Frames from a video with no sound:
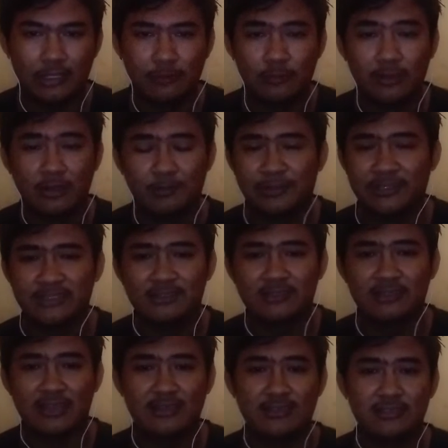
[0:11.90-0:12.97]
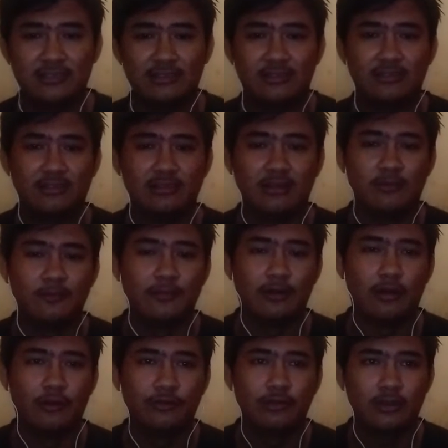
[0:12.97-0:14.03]
present about
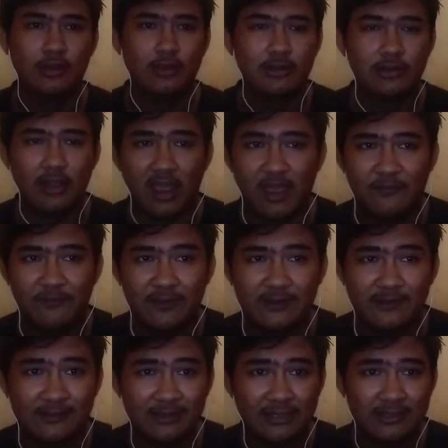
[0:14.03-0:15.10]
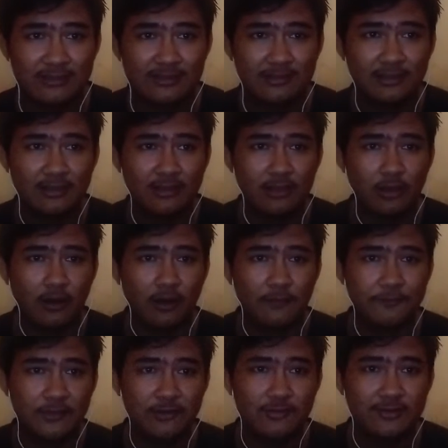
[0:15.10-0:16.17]
the effectiveness of
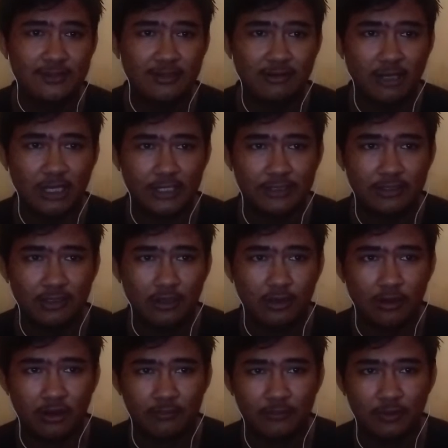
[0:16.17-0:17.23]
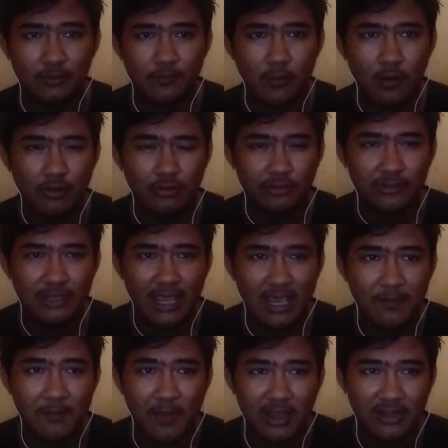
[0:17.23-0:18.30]
using run of the board game
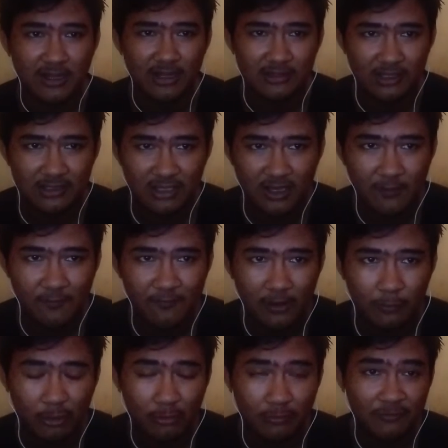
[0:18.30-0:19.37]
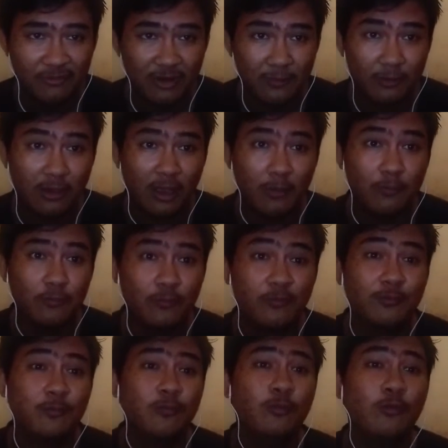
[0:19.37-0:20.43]
in the teaching
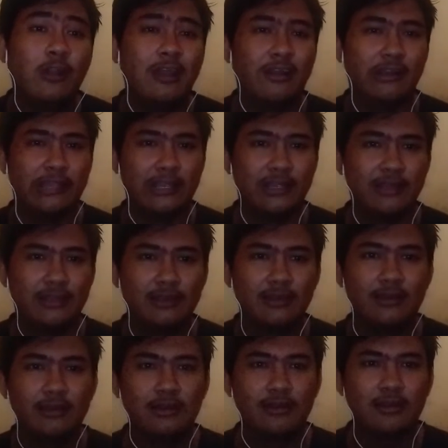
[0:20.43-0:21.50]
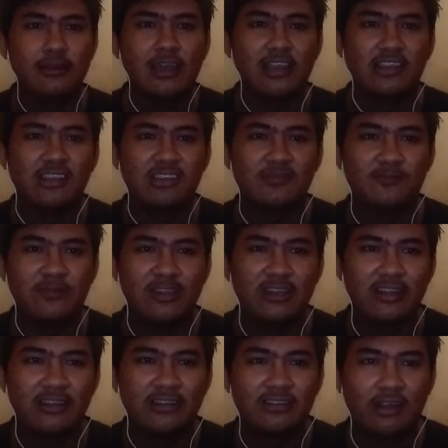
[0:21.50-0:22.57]
vocabulary. In
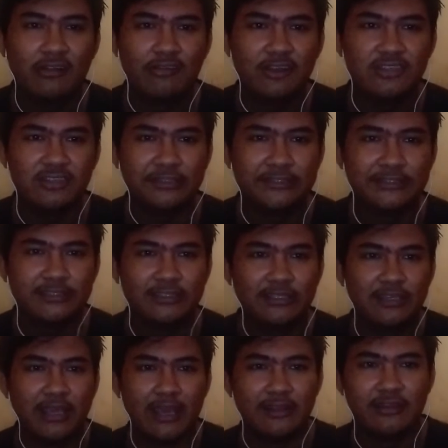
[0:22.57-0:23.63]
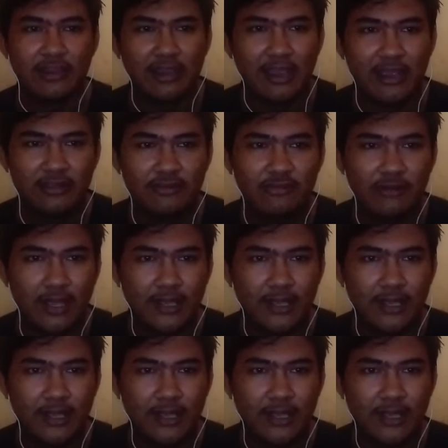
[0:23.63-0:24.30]
experimental research at the 8th grade